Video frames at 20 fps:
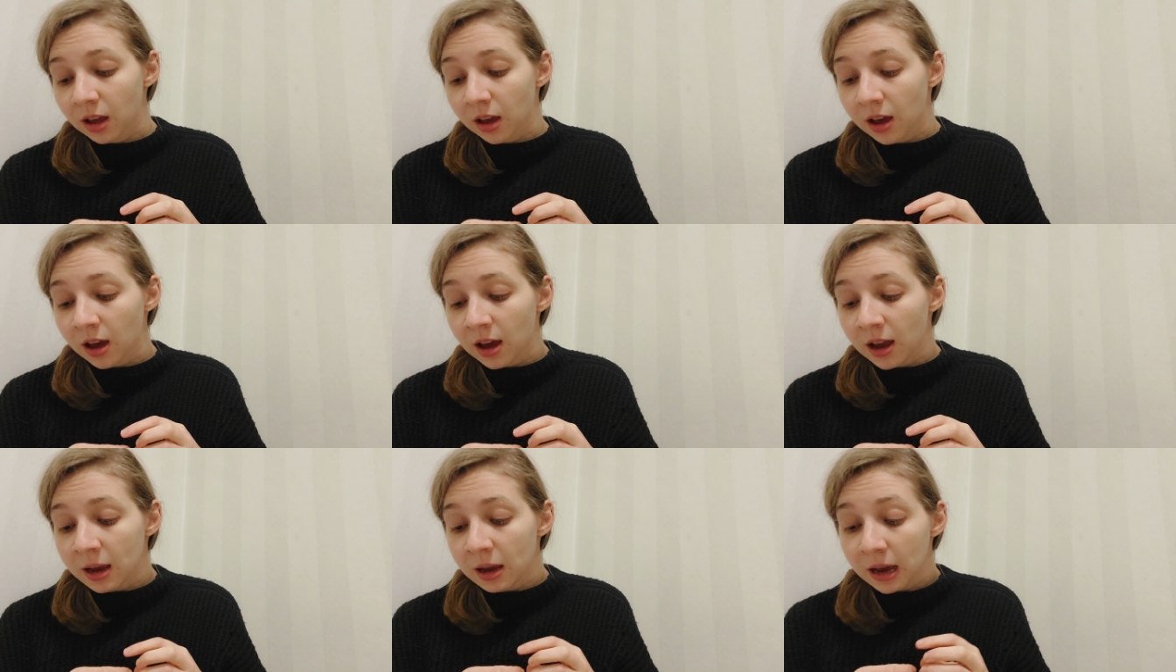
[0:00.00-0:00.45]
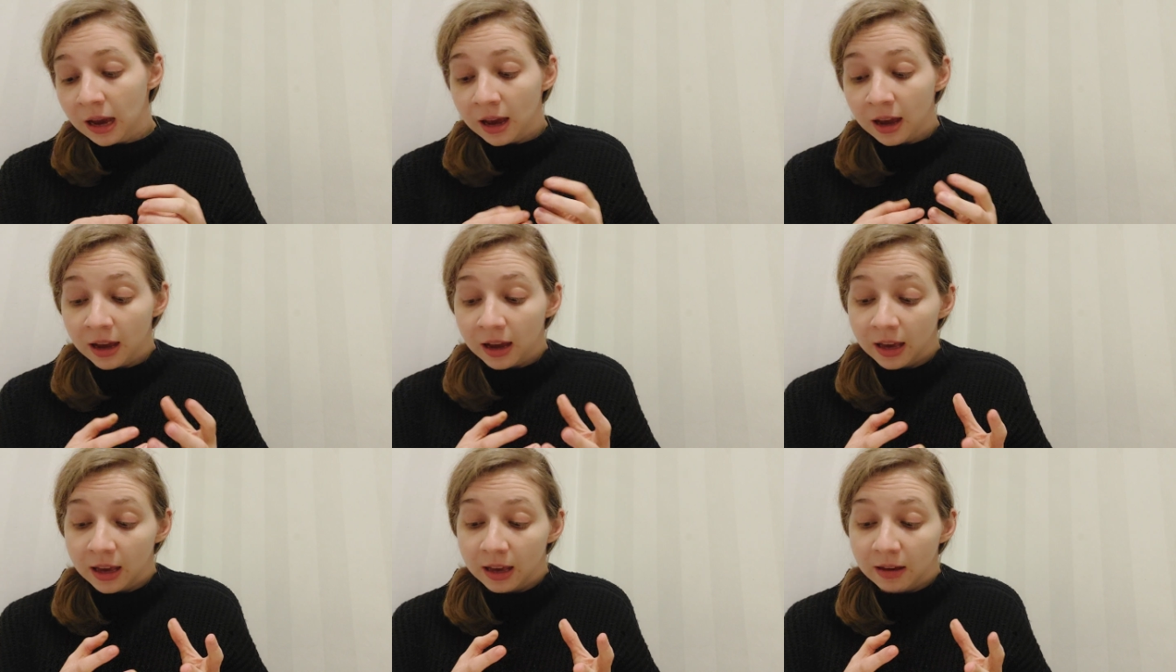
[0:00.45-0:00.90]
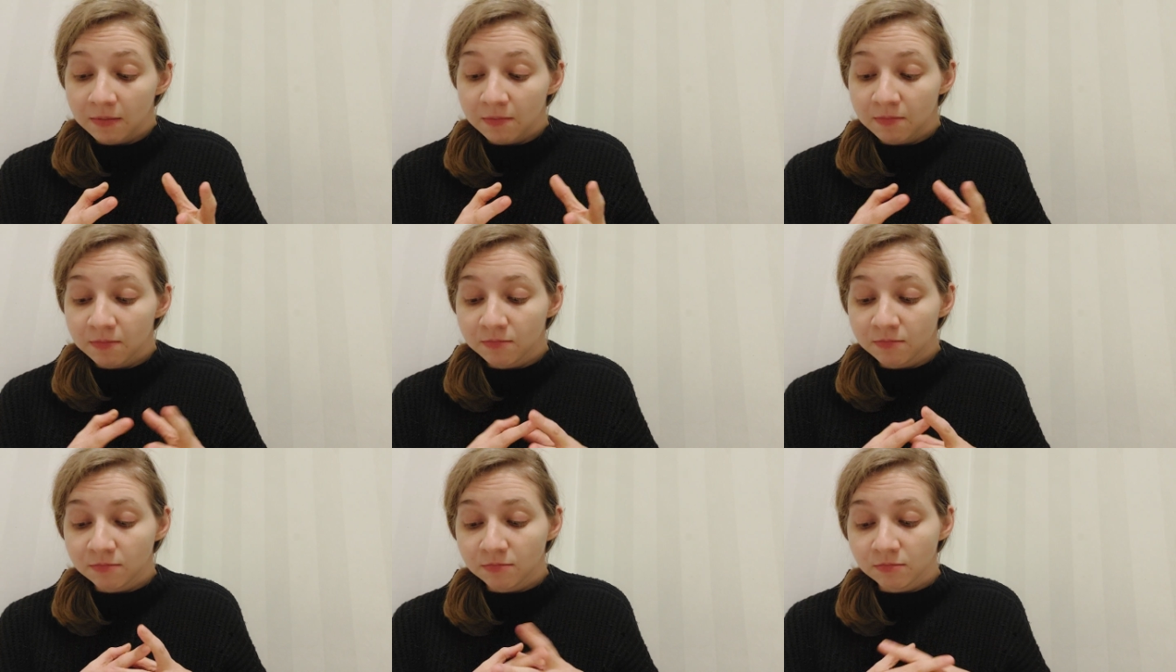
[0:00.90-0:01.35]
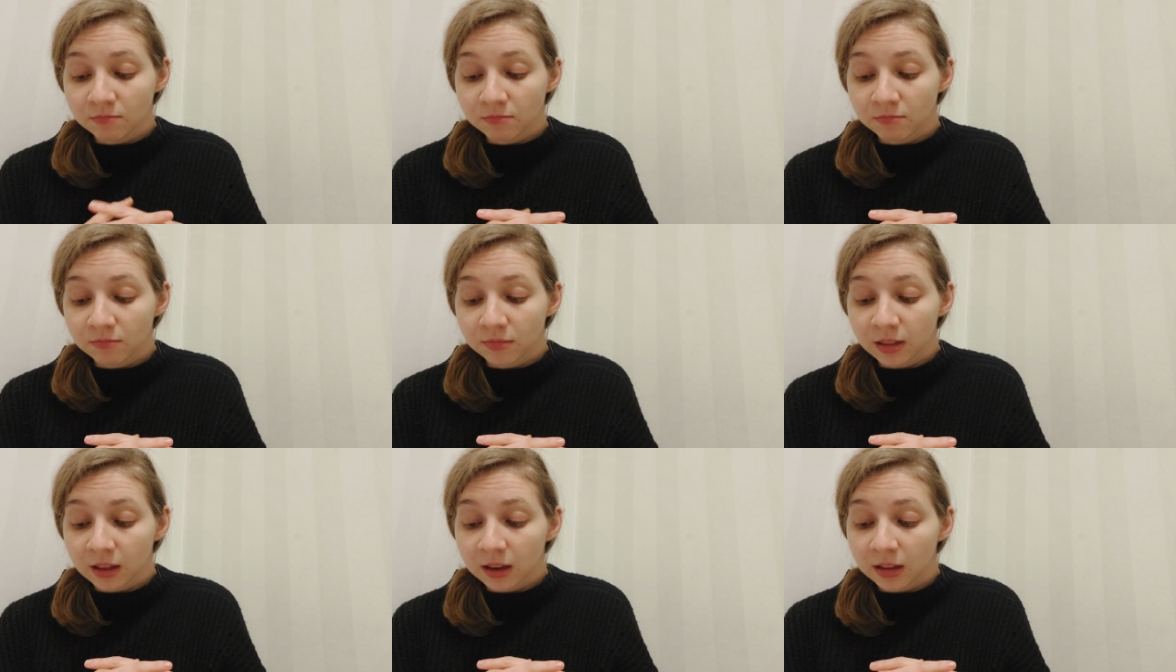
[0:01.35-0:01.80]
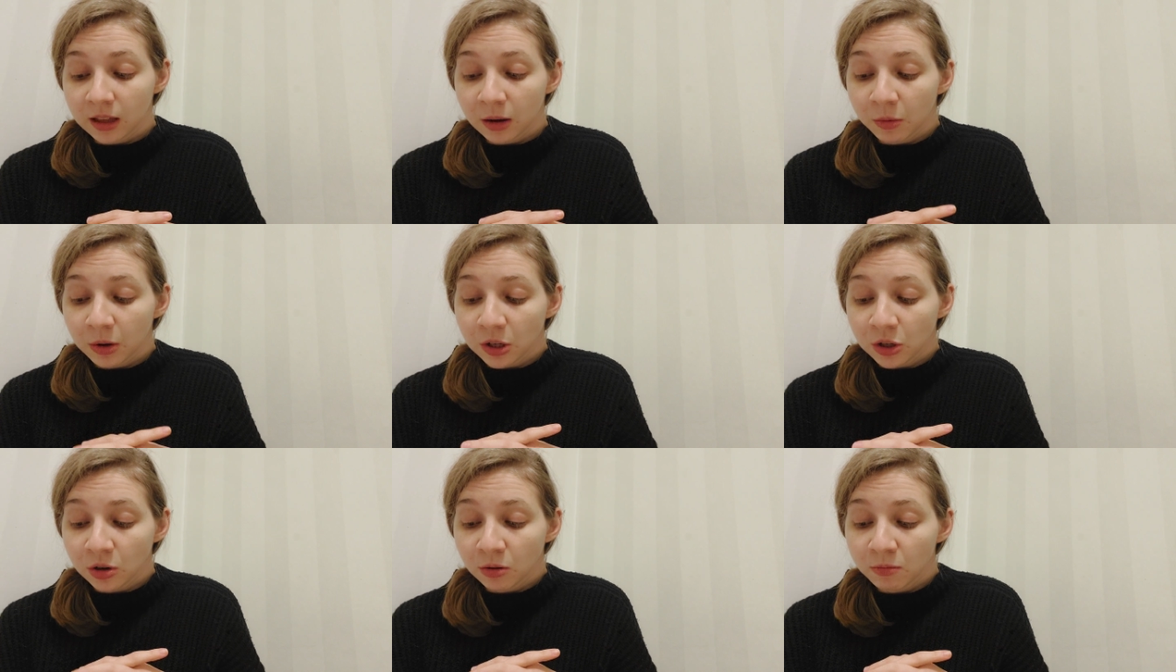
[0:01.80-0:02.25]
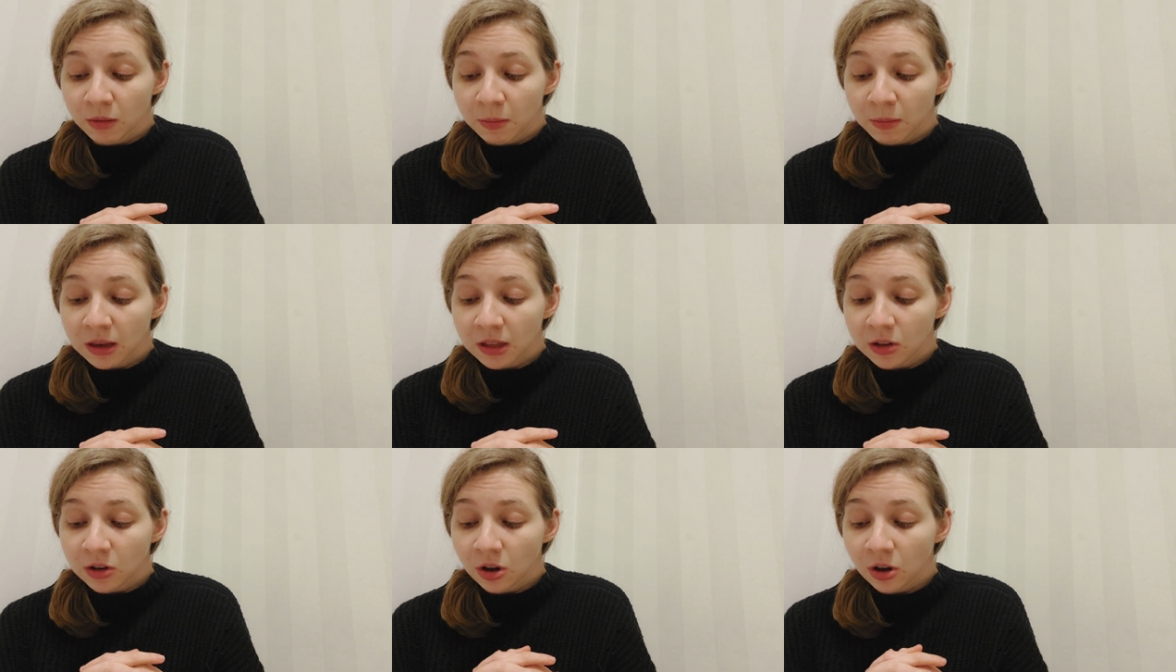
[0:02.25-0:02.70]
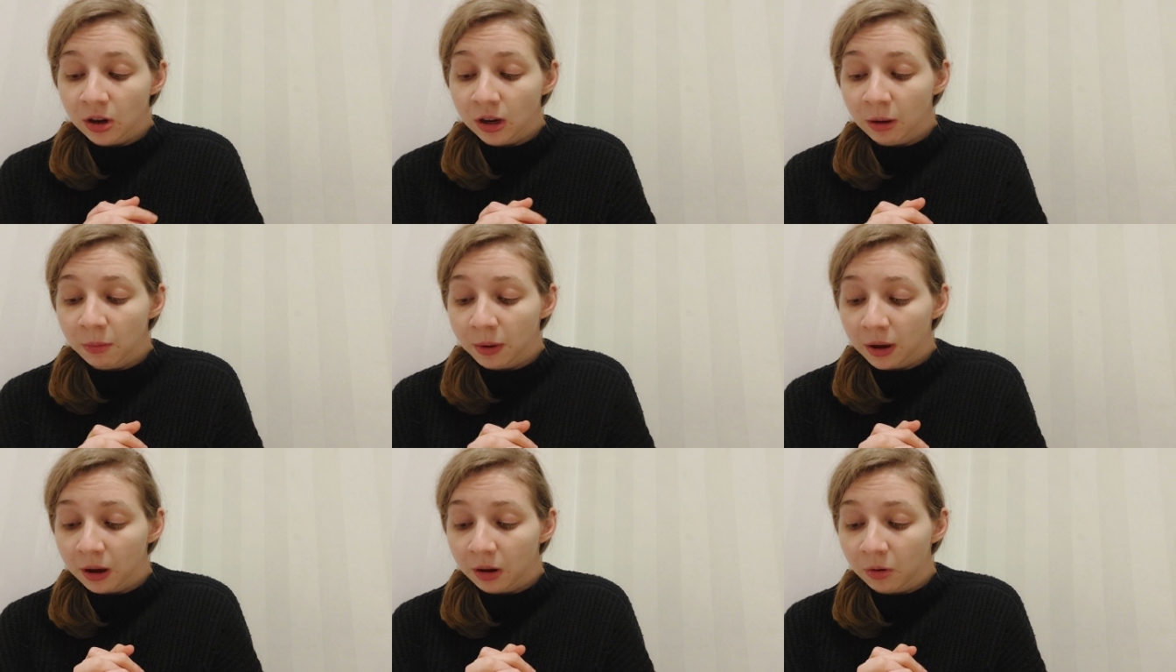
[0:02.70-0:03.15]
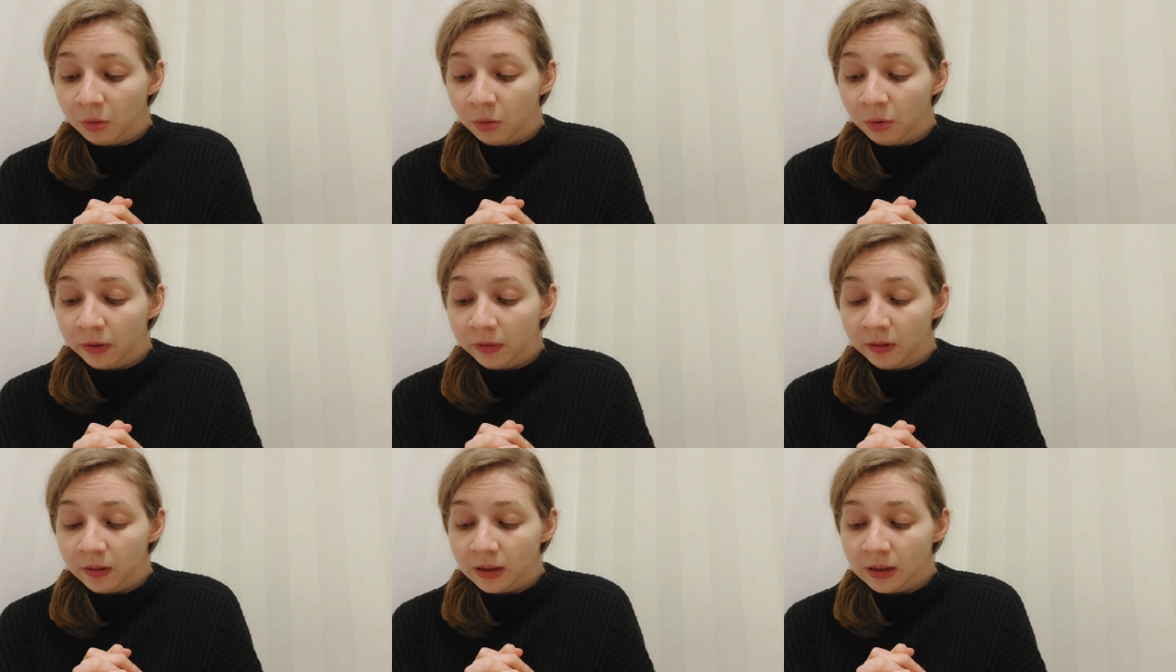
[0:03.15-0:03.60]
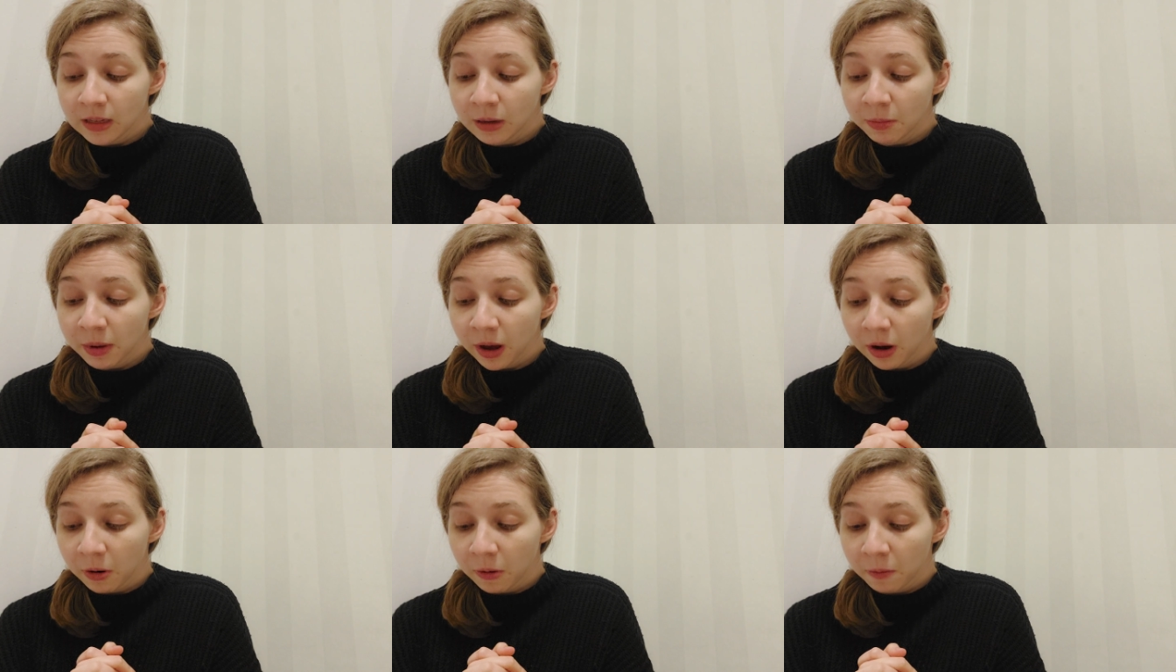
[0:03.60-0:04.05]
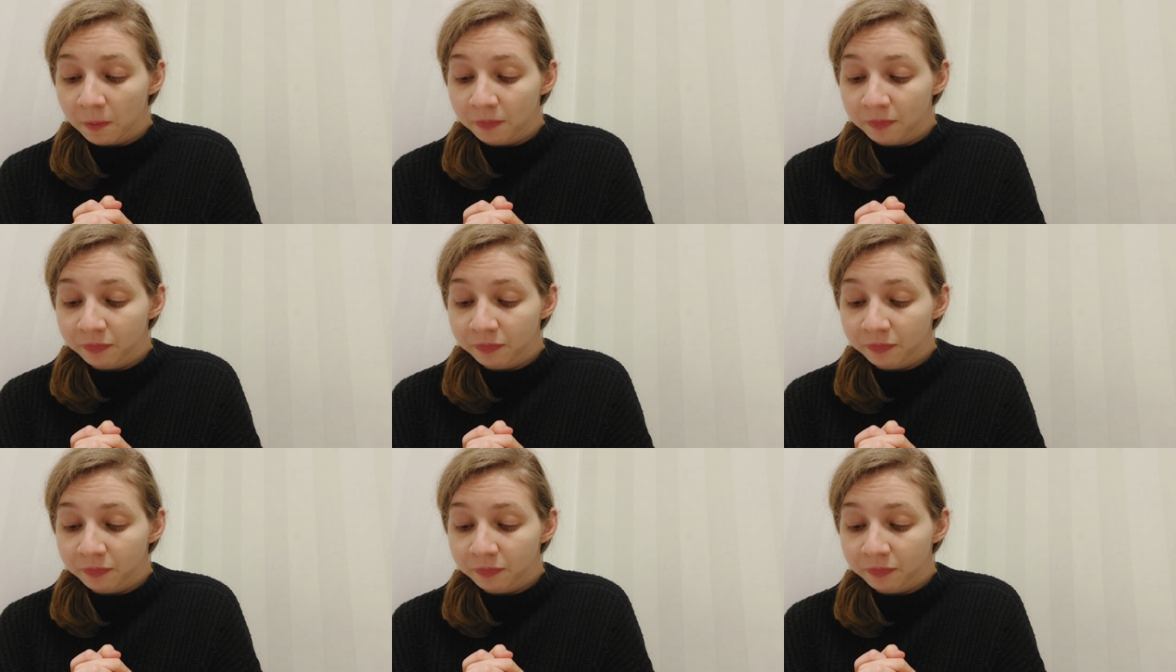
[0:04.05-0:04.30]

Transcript: I think that we should maybe talk about what it is about."